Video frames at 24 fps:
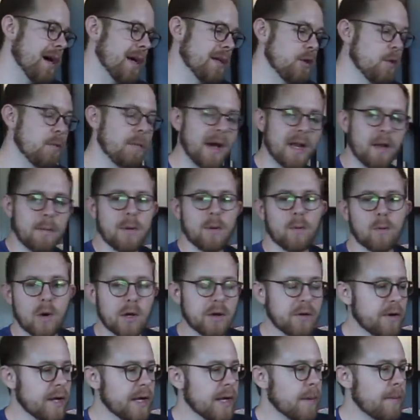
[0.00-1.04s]
You might have been
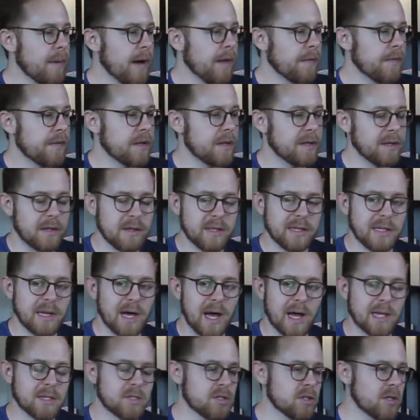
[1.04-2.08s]
wondering about the
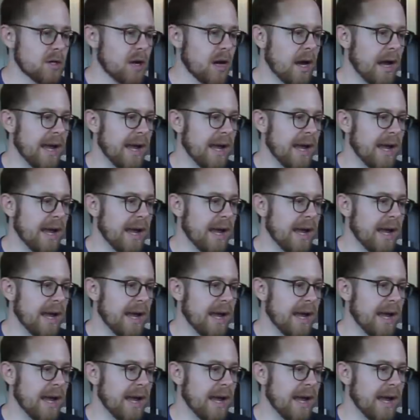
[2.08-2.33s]
notch.